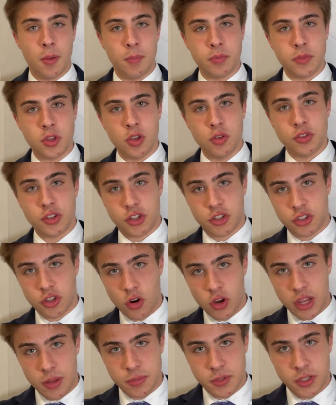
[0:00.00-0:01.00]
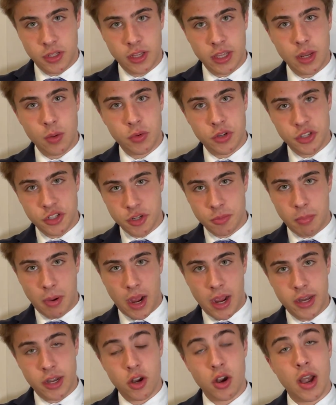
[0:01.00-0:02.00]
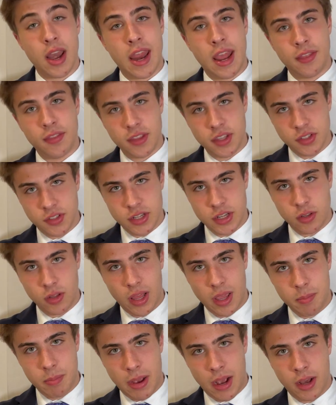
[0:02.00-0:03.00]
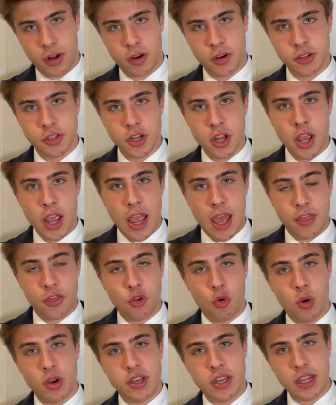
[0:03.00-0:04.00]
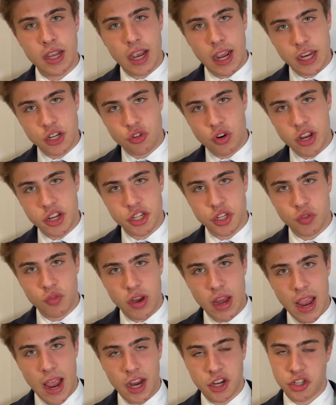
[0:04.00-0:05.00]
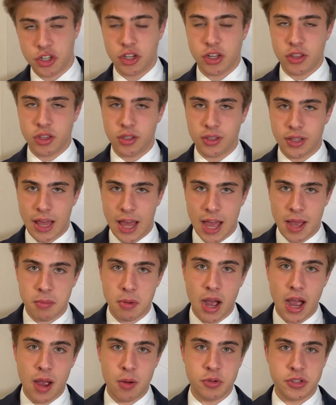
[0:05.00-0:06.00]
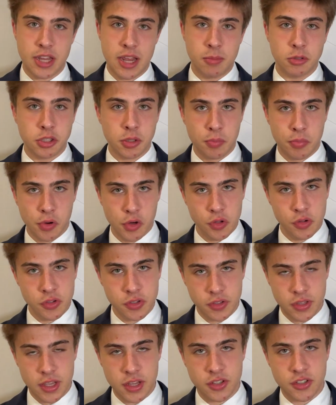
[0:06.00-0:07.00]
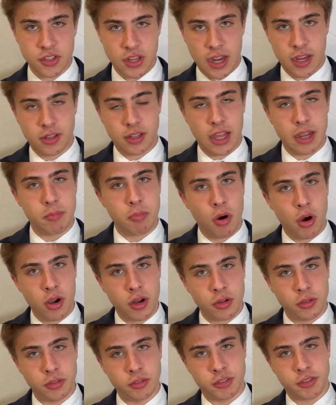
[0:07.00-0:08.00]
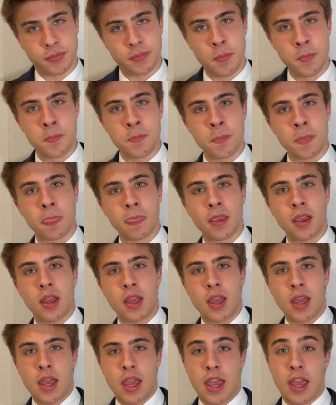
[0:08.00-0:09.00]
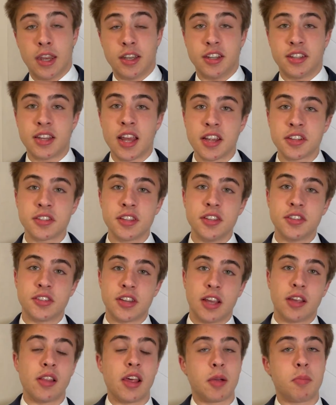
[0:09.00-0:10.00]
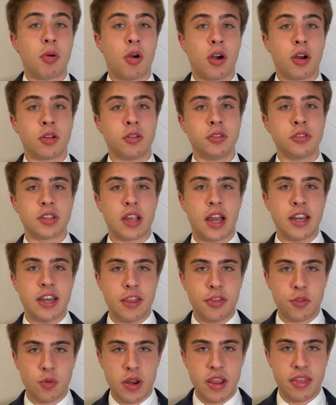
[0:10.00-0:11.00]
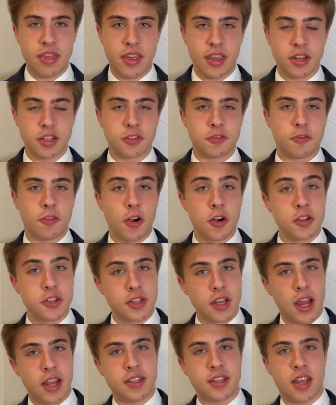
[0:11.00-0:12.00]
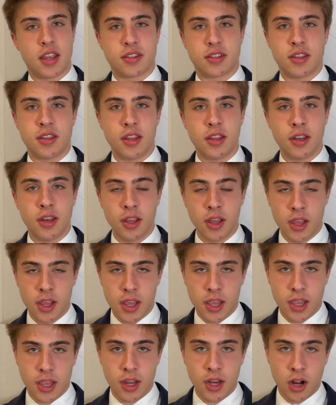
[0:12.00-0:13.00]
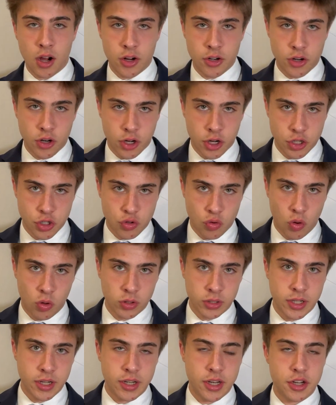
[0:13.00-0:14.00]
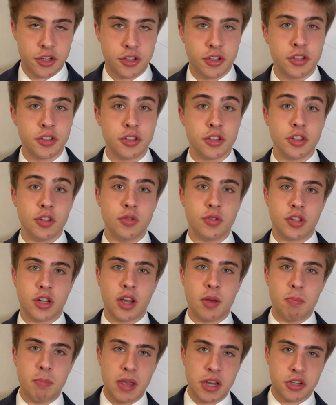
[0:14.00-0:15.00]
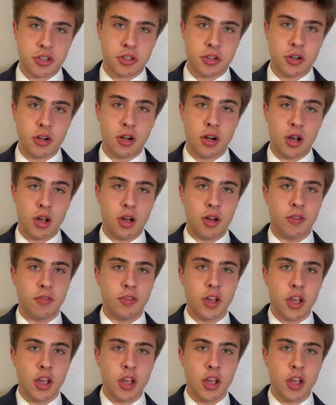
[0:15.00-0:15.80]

using sodium silicate, which is a binder, and these zeolite powders, and through a dehydration reaction in the lab, I was able to produce these sand-like particles. And to test these sand-like particles, I did 3 things. First, I tested it under controlled conditions using a mixture of